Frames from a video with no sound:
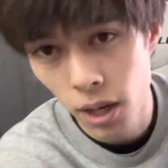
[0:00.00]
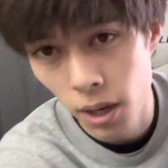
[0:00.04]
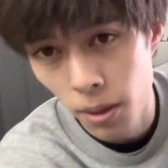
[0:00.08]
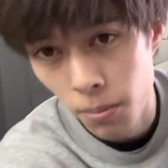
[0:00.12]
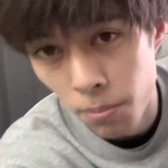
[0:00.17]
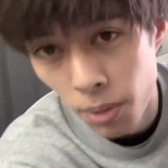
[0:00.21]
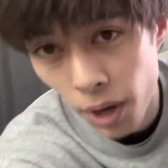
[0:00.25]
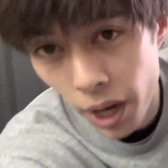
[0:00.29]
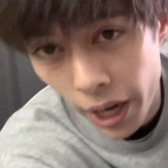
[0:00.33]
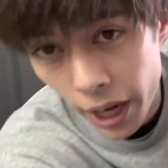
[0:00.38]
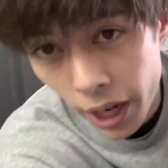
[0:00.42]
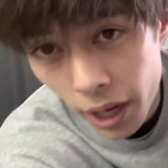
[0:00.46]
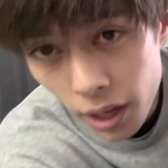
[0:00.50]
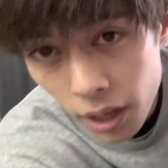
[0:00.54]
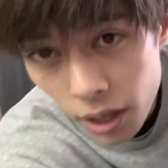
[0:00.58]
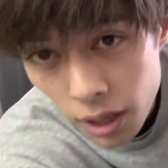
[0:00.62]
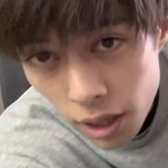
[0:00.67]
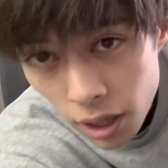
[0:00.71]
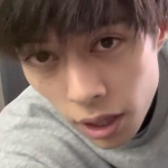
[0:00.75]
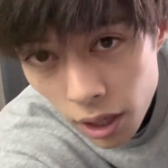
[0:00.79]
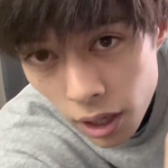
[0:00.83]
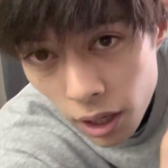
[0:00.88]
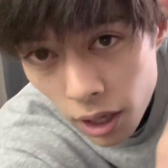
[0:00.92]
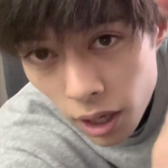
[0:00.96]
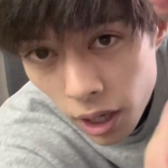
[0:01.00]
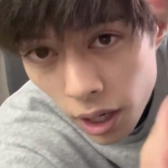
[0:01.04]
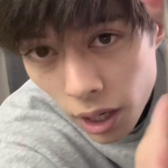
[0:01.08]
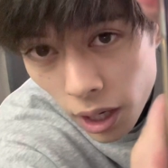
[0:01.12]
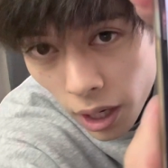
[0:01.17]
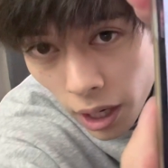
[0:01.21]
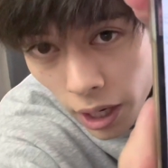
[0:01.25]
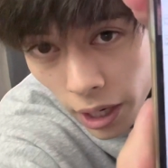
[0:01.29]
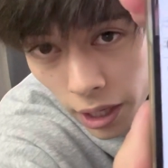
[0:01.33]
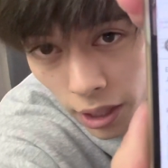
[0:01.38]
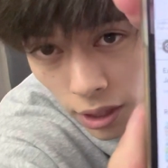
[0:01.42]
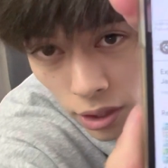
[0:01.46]
but
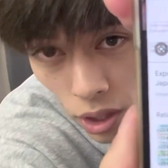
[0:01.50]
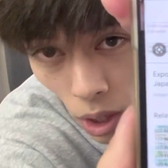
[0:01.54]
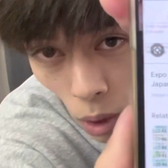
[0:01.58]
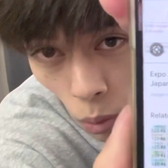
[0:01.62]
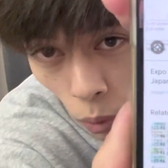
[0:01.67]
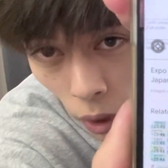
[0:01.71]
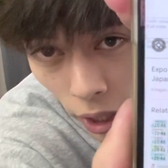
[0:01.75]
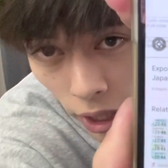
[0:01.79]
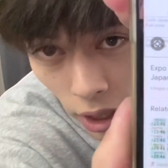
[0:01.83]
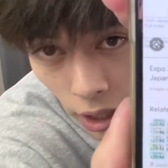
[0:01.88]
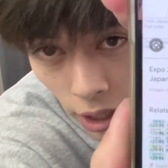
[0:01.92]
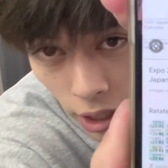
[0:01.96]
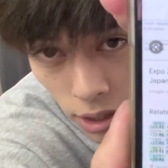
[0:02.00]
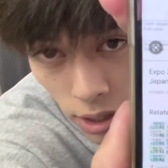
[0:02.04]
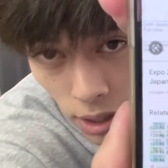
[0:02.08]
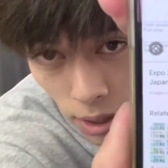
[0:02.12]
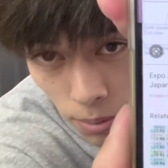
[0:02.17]
it is a white license